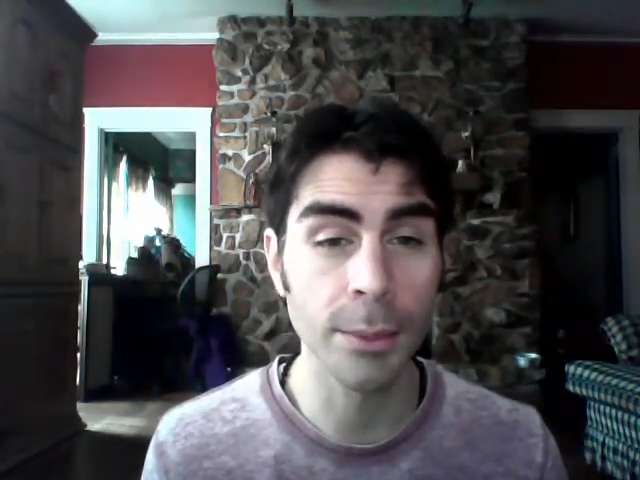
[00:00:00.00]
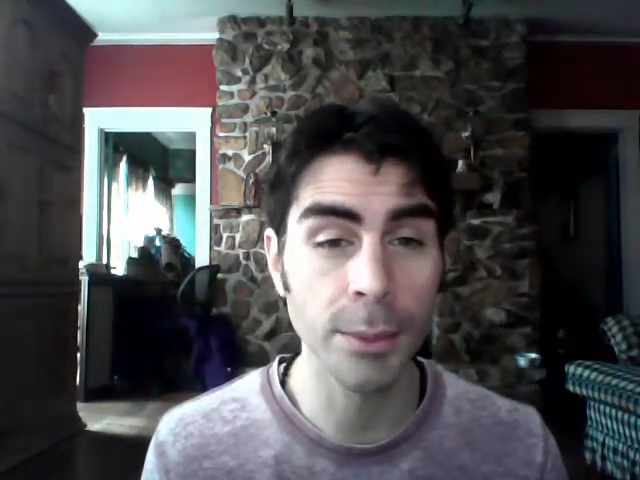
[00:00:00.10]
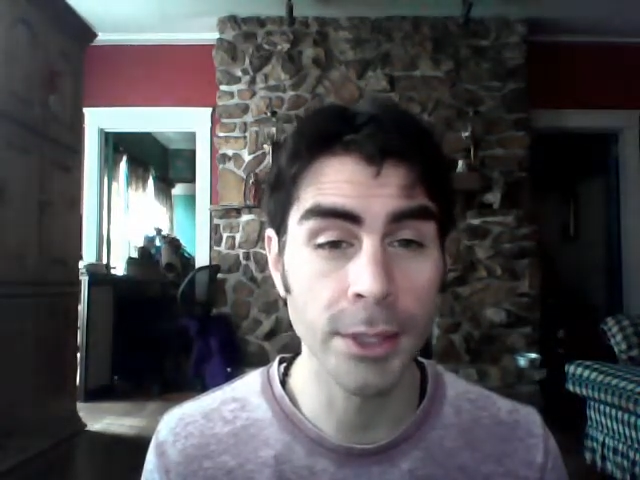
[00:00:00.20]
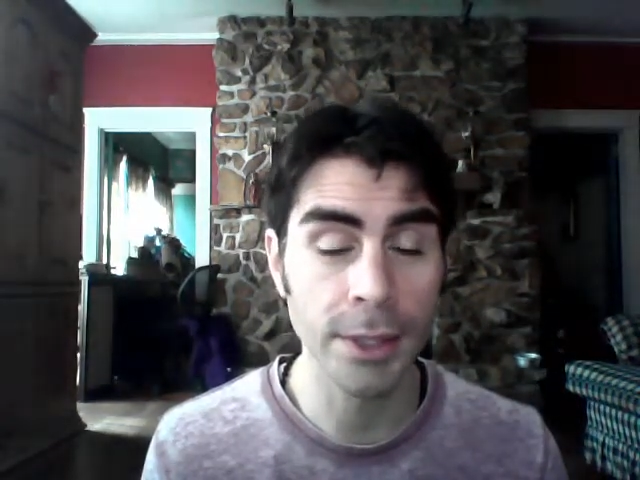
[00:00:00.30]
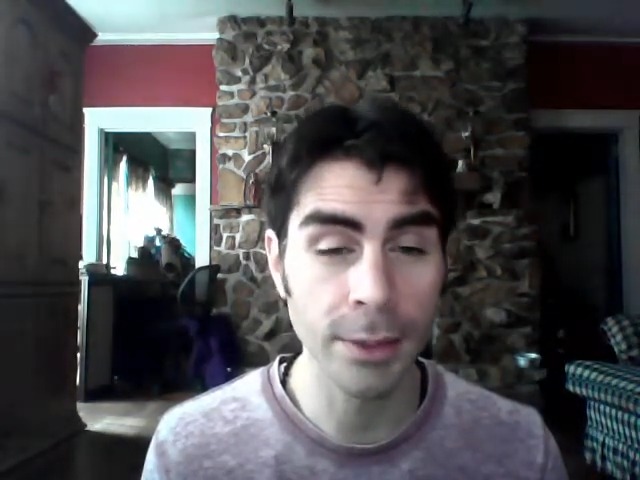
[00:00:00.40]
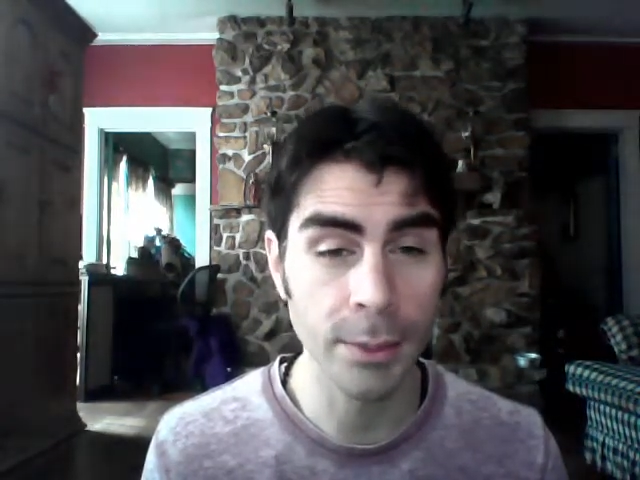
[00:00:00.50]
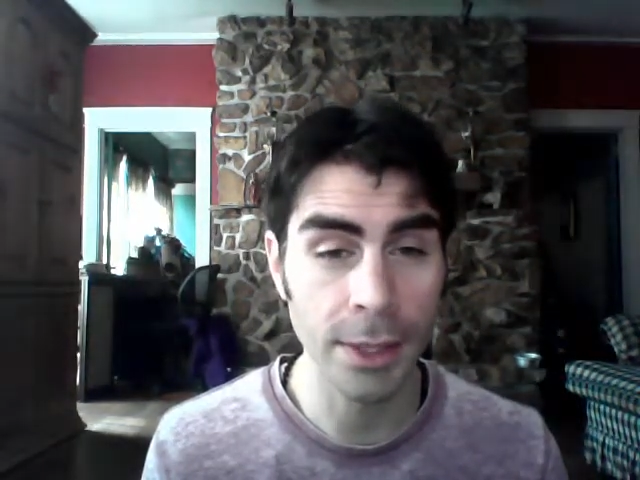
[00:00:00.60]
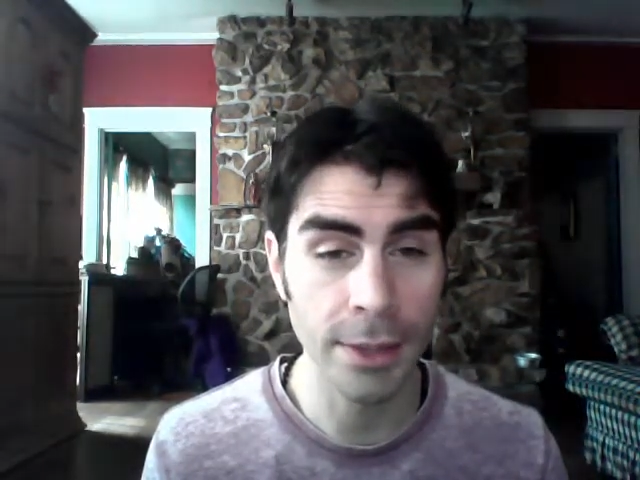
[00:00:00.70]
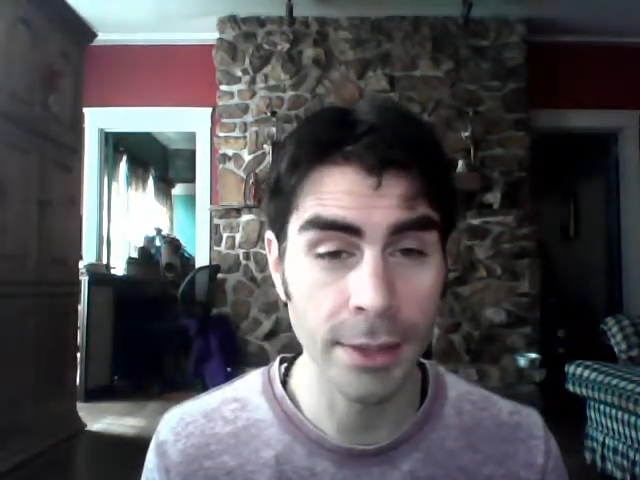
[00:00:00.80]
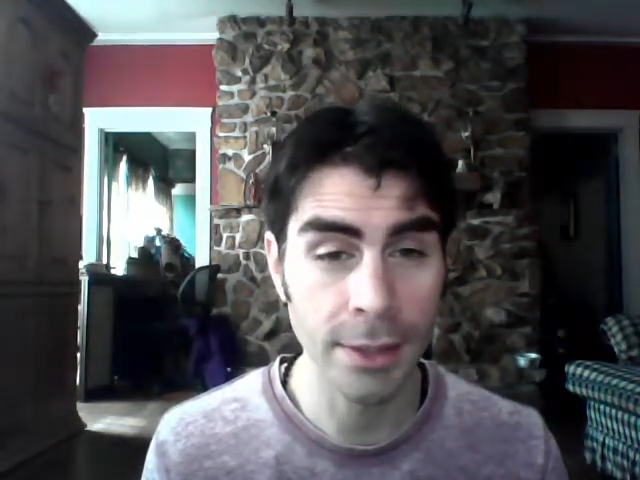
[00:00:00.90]

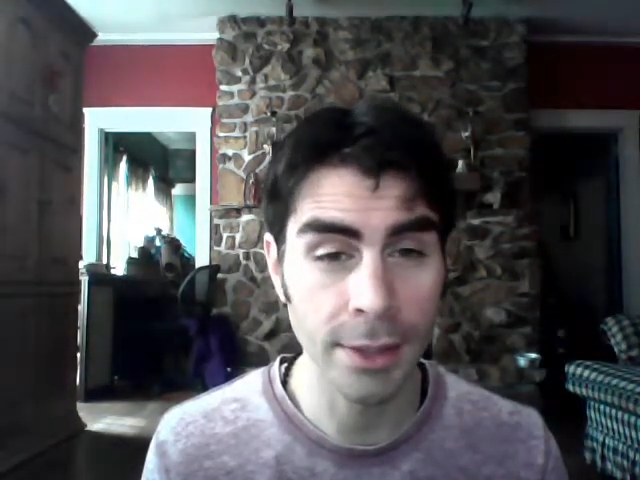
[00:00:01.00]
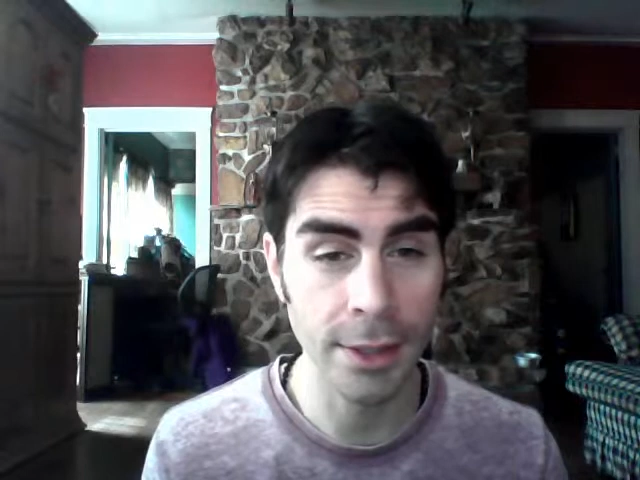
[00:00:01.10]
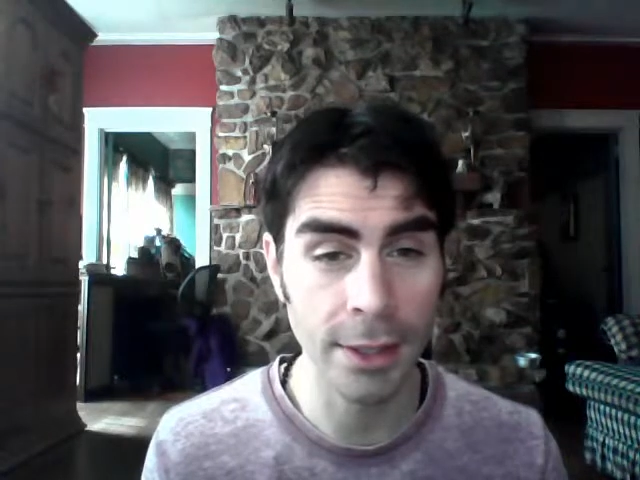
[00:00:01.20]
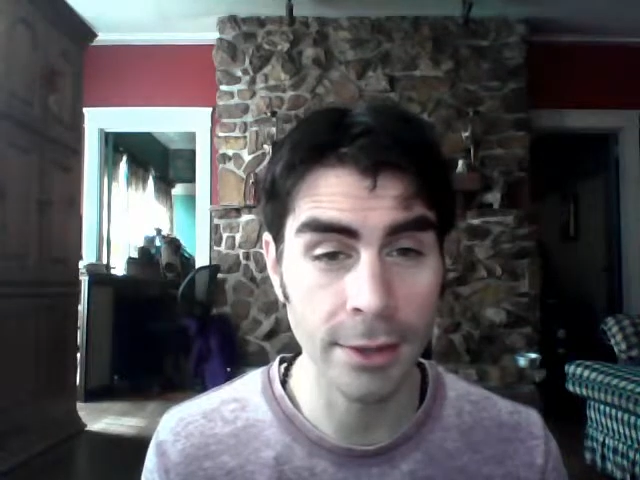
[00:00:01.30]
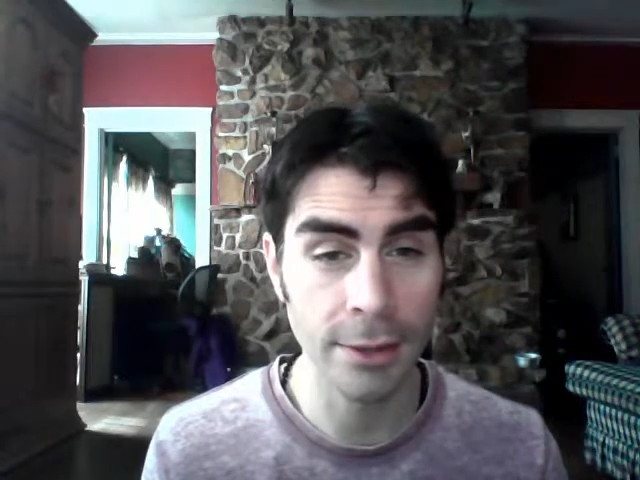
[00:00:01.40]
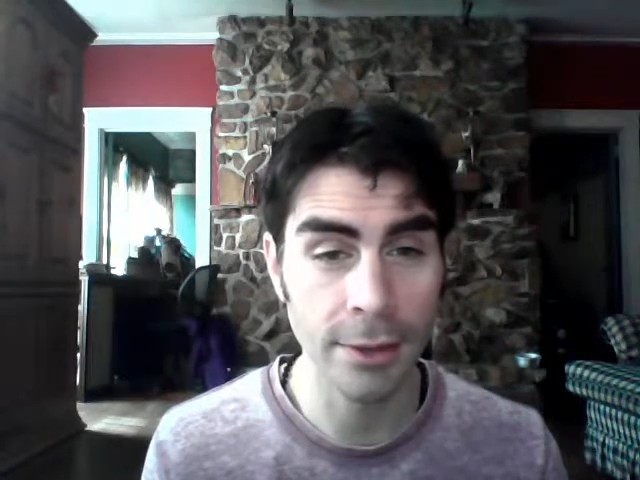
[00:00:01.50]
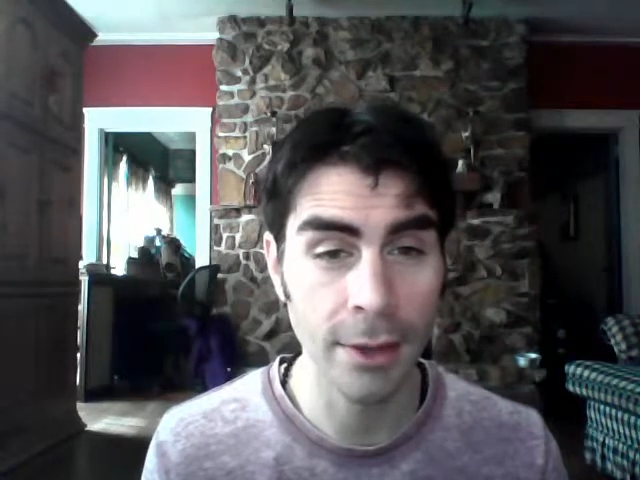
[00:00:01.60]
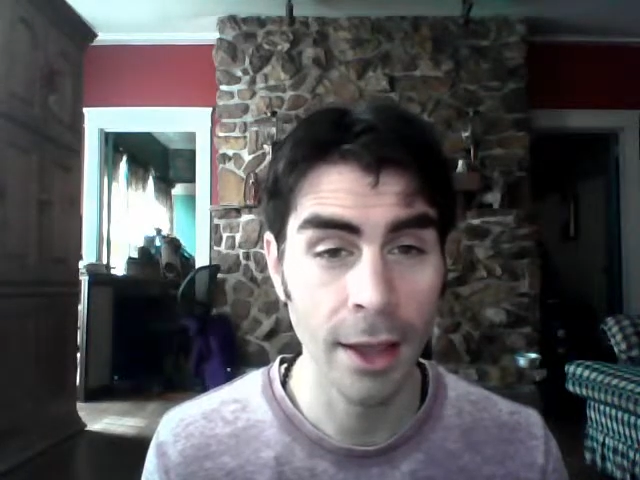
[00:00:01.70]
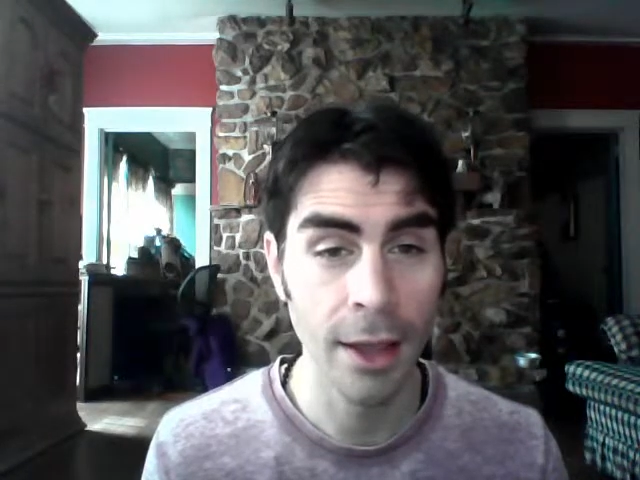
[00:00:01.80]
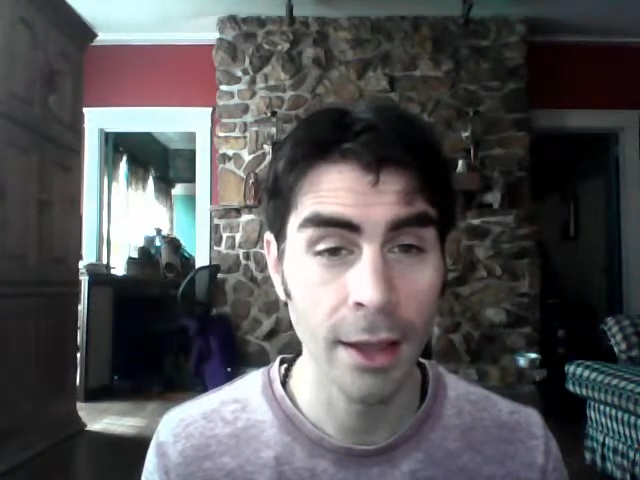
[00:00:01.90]
accomplishment. It
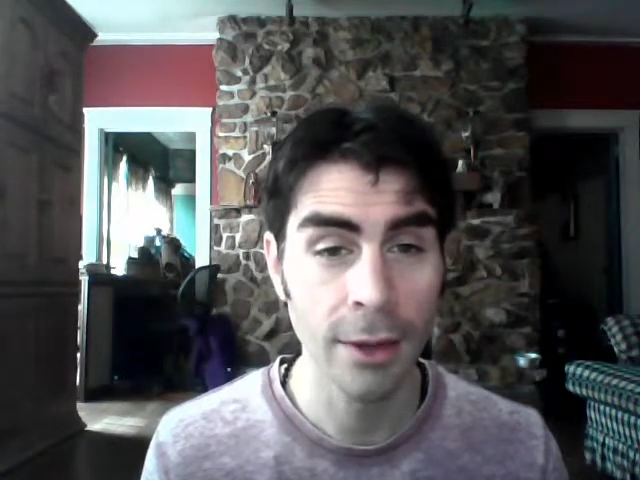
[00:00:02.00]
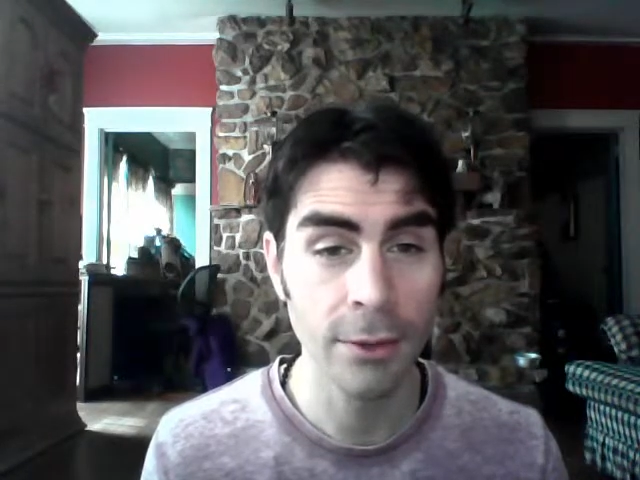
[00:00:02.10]
does